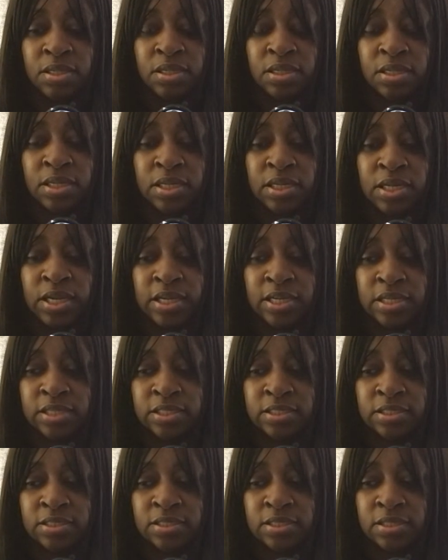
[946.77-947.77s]
it
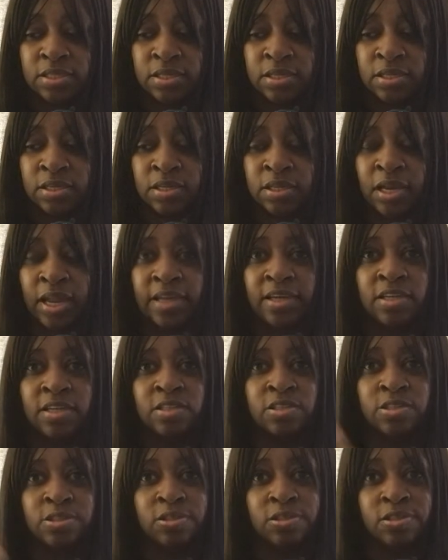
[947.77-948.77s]
has like a
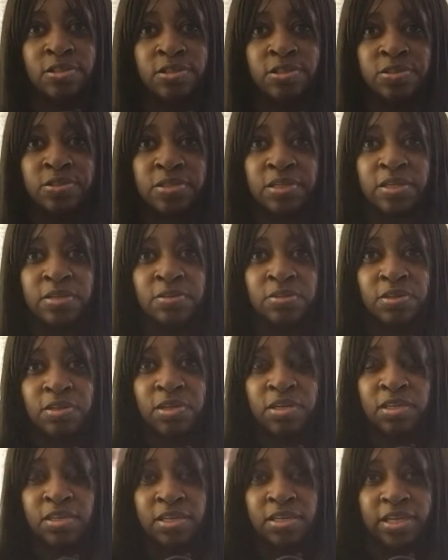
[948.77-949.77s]
door you can
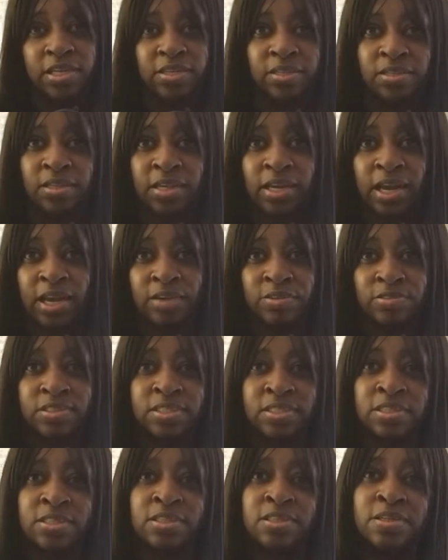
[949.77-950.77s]
look at out
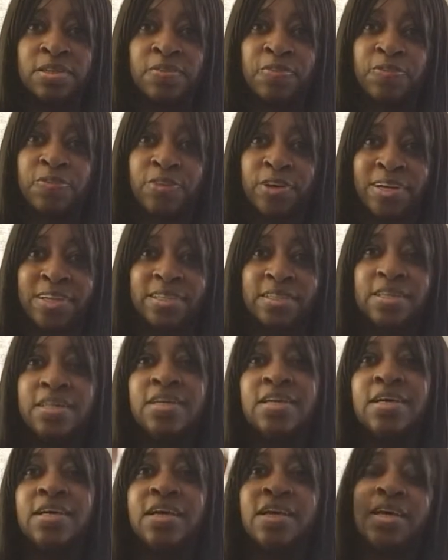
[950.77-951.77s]
the front
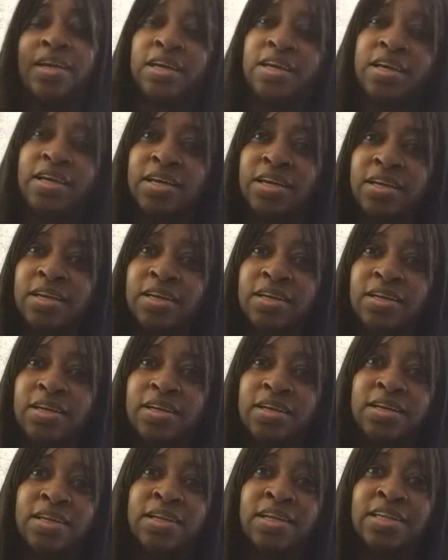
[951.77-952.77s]
and
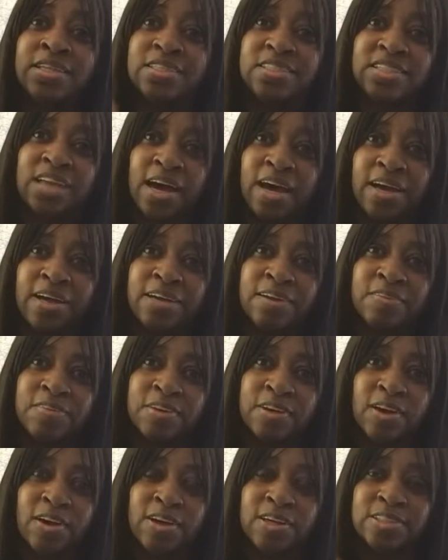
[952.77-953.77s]
inside of
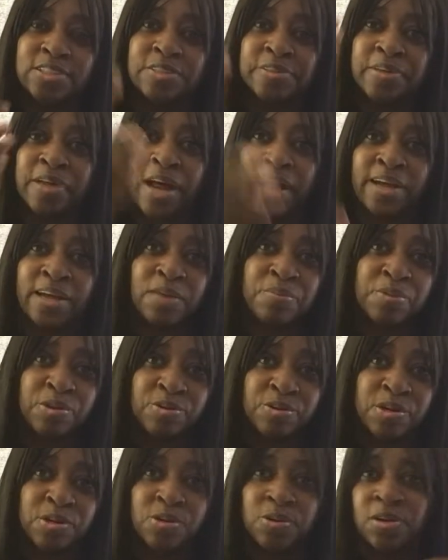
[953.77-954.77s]
the car, so I can be
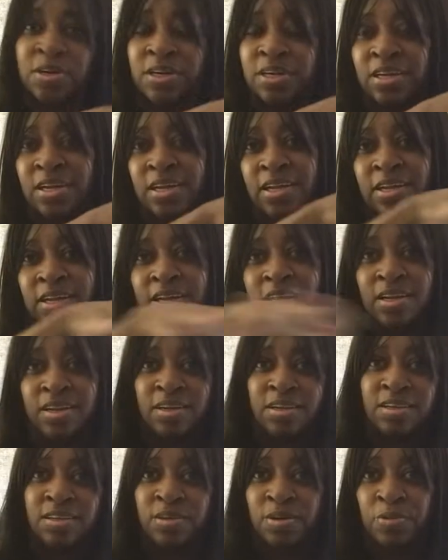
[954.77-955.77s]
recording
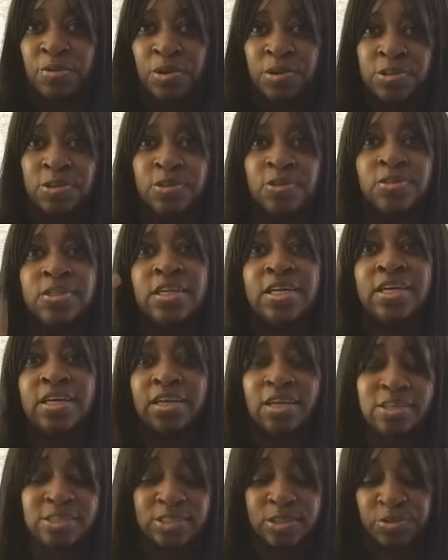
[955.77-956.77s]
the road and
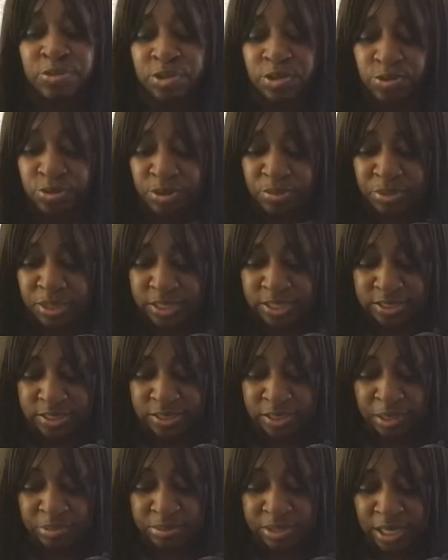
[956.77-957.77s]
also record me at the
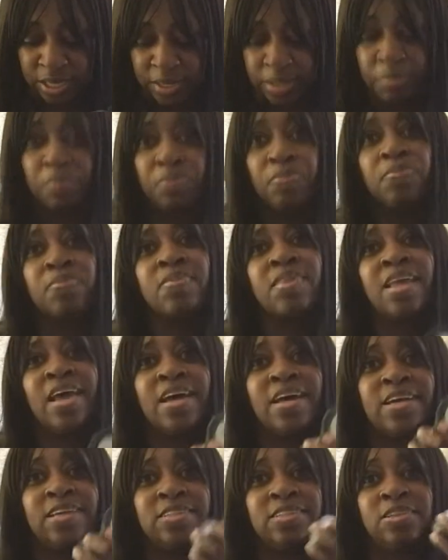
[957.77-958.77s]
same time.
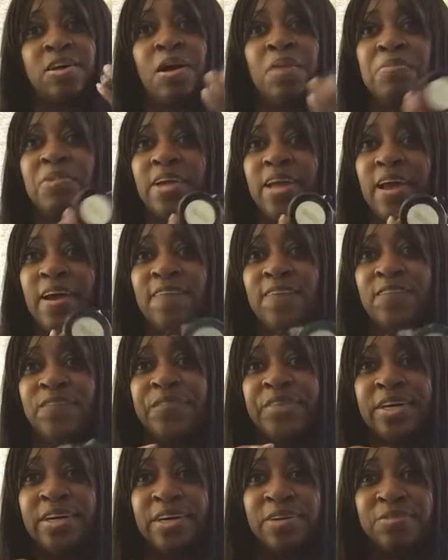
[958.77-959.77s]
So I'm gonna have
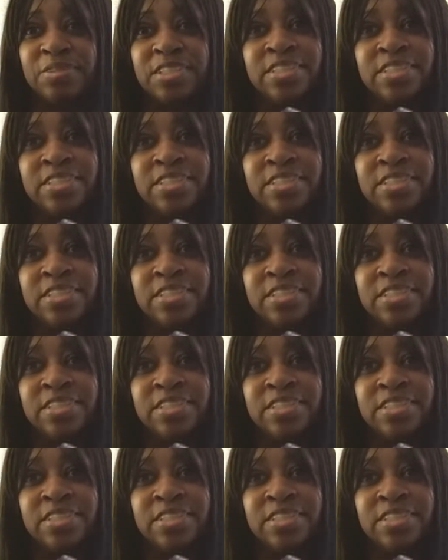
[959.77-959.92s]
fun with